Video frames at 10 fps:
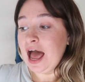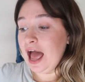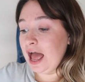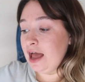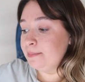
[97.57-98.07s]

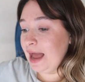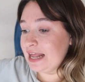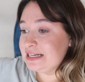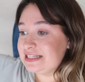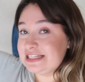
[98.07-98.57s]

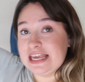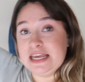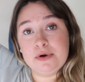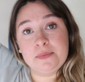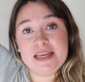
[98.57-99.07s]
and
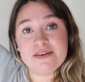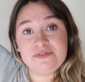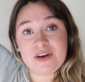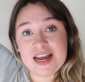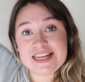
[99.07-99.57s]
see what we can
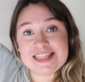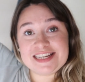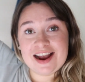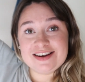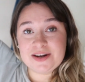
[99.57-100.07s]
find in the
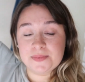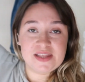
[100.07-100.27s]
charity shops.